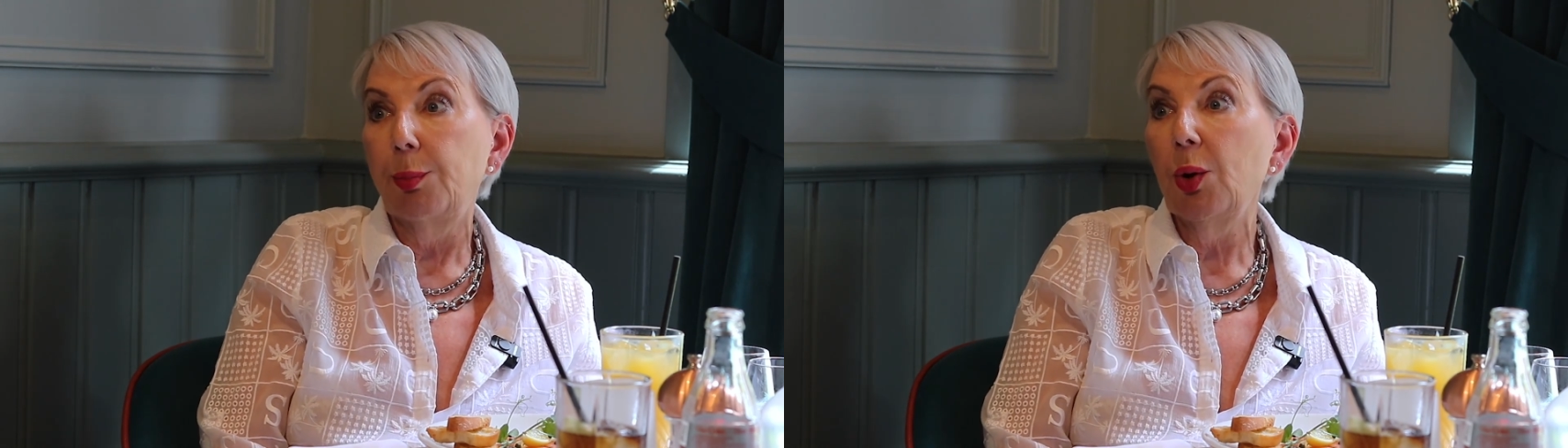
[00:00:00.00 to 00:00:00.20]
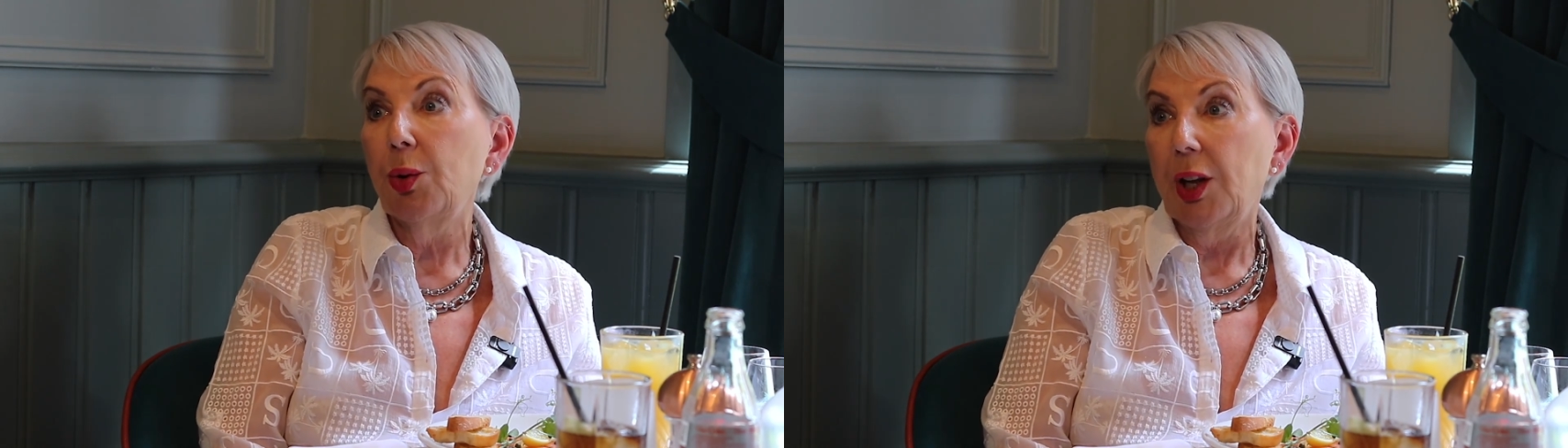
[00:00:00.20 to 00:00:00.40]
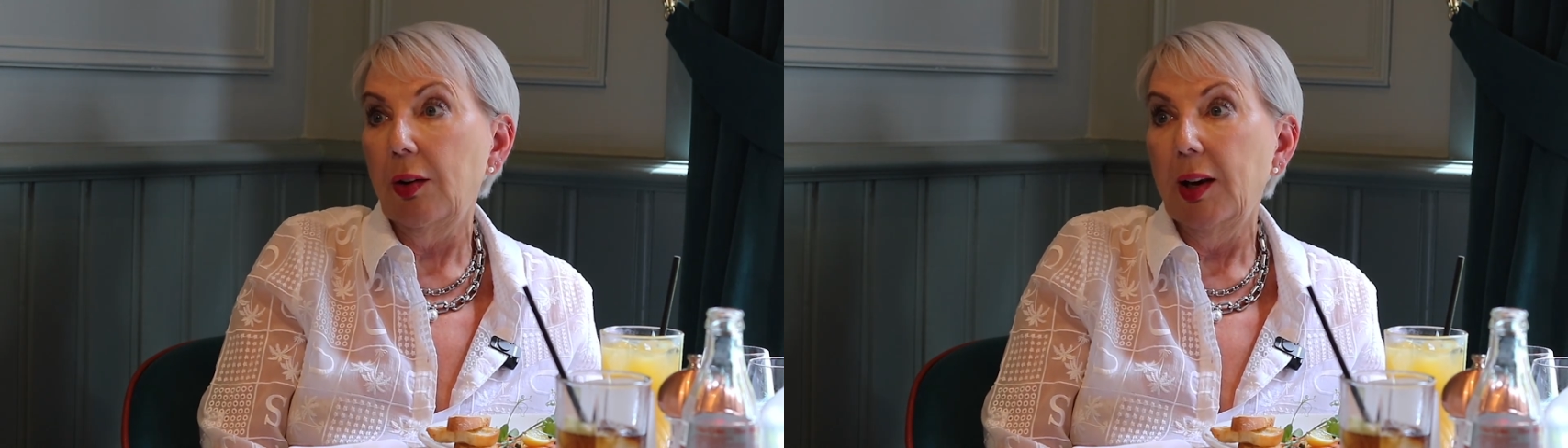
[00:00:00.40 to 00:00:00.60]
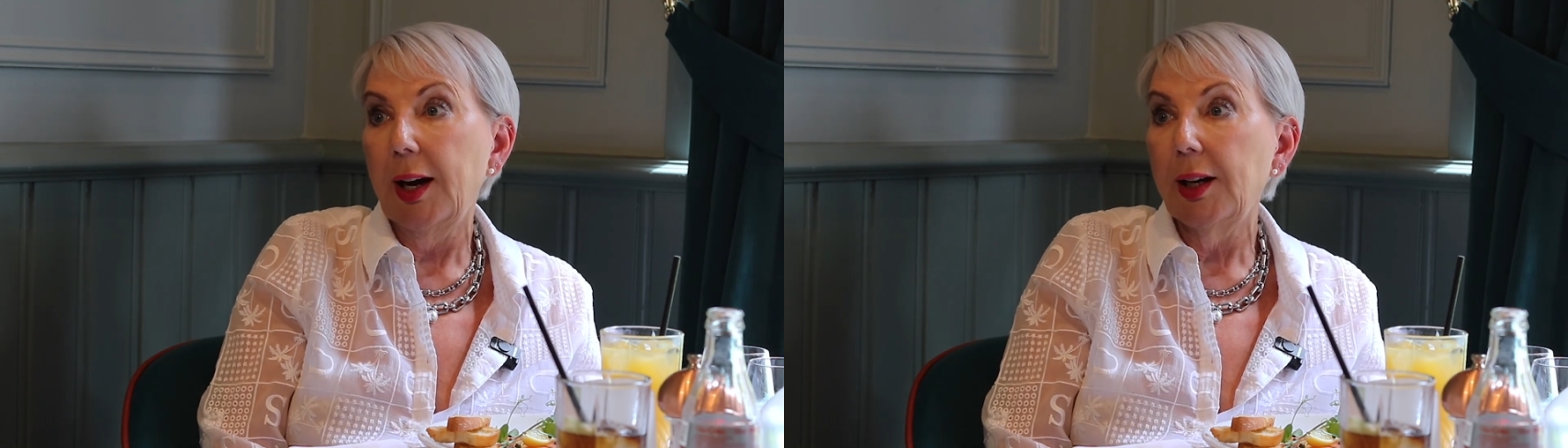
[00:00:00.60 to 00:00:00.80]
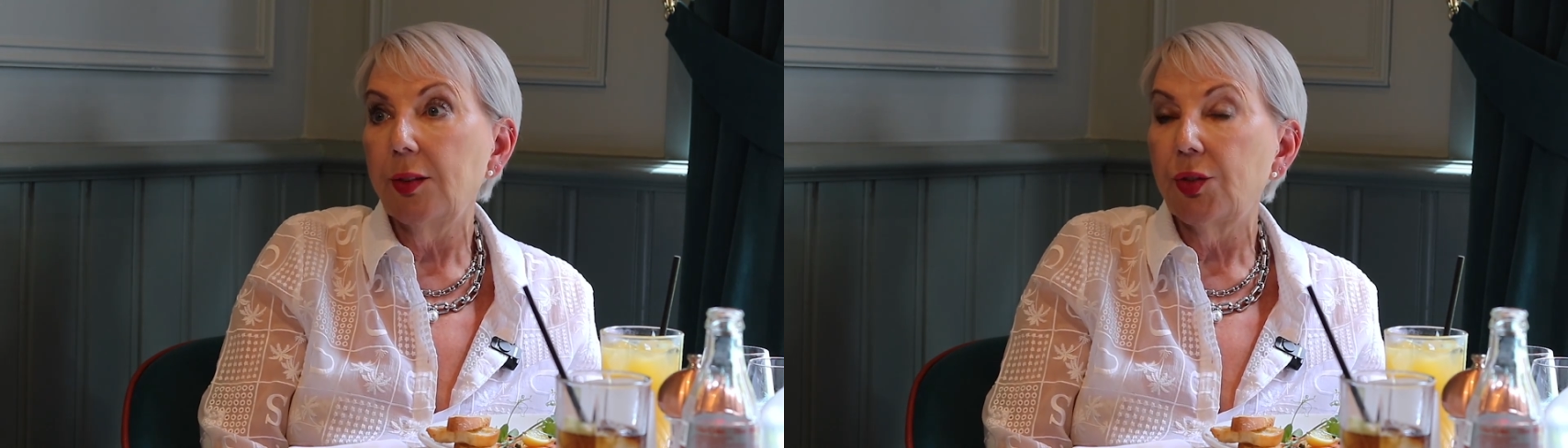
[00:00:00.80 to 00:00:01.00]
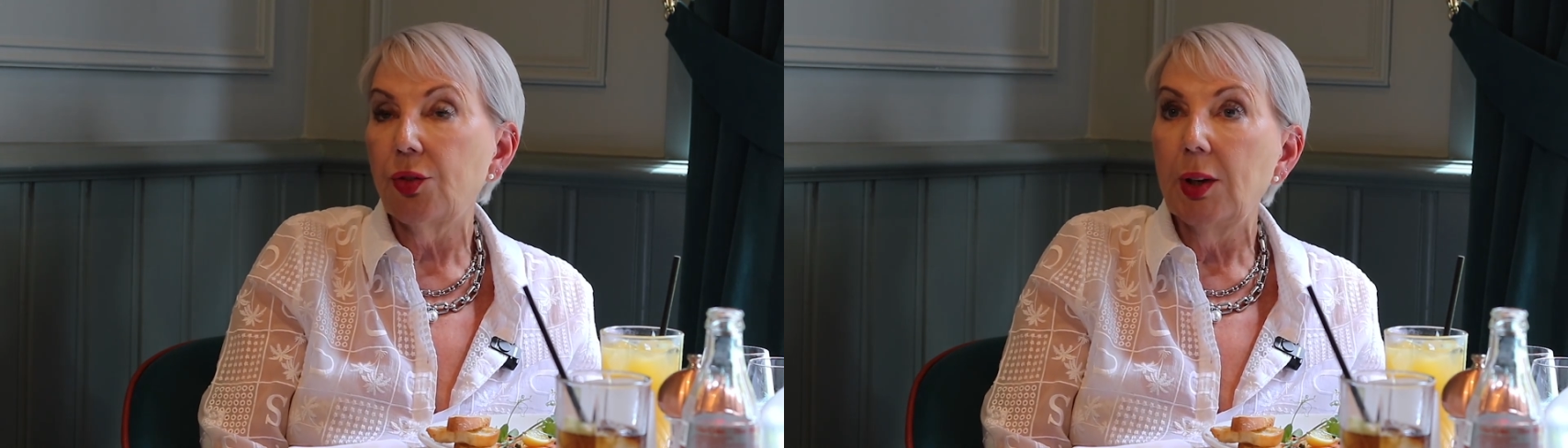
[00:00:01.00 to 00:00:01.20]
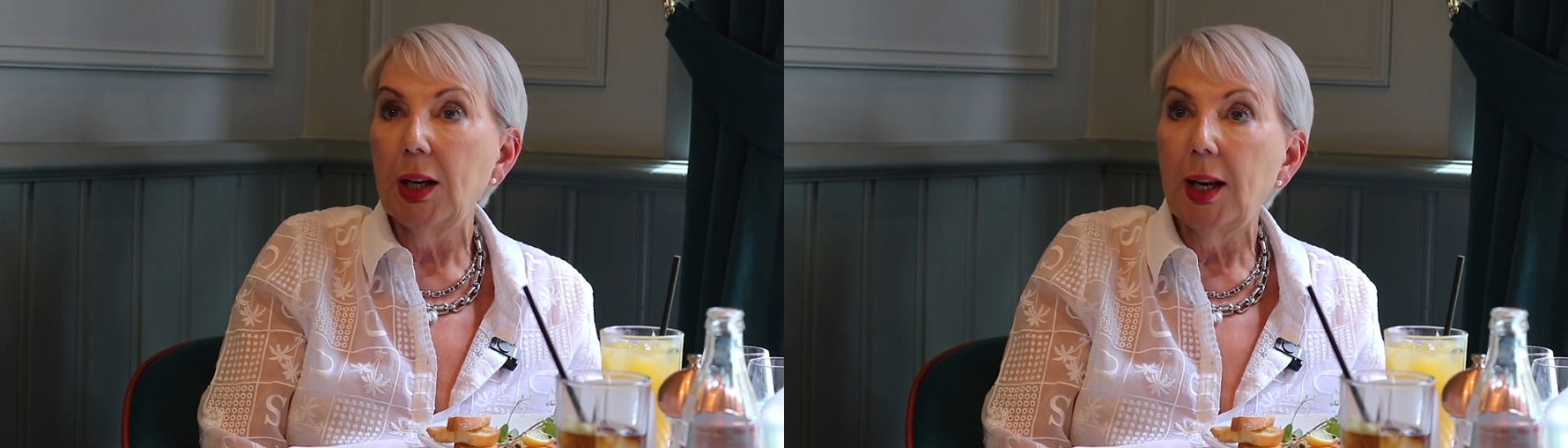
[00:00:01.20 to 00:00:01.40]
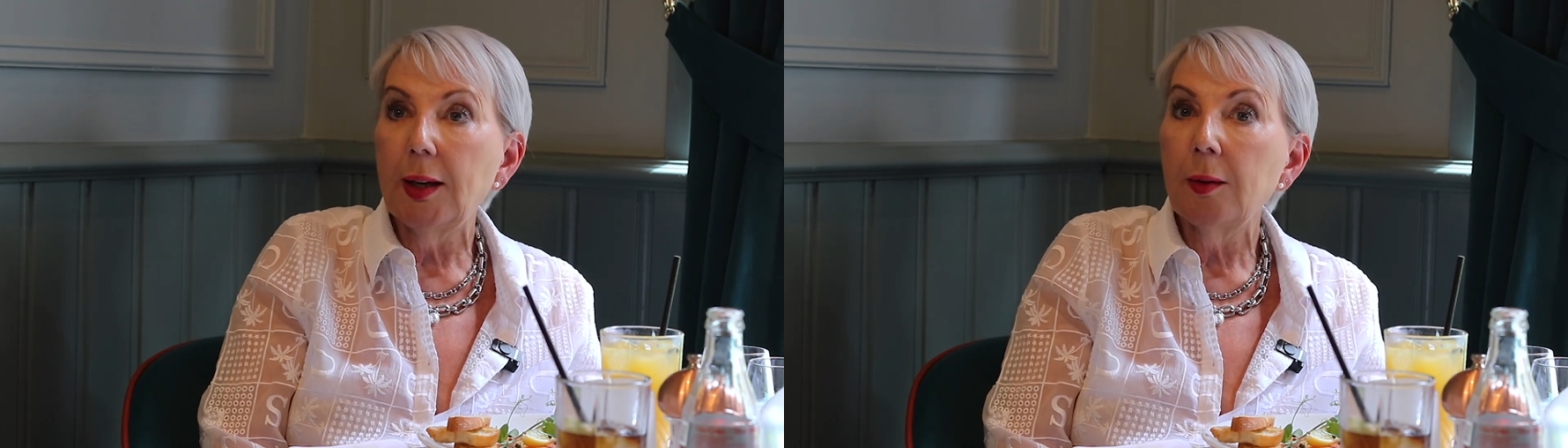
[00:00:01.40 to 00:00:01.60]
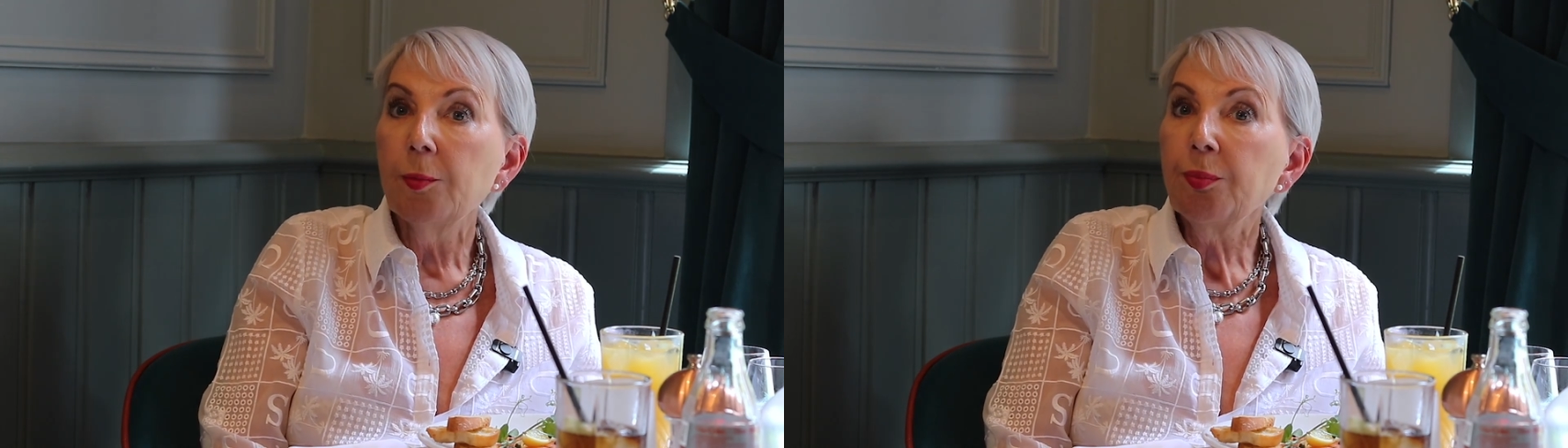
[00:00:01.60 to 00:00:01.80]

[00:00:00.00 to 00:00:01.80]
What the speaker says: both our lives really,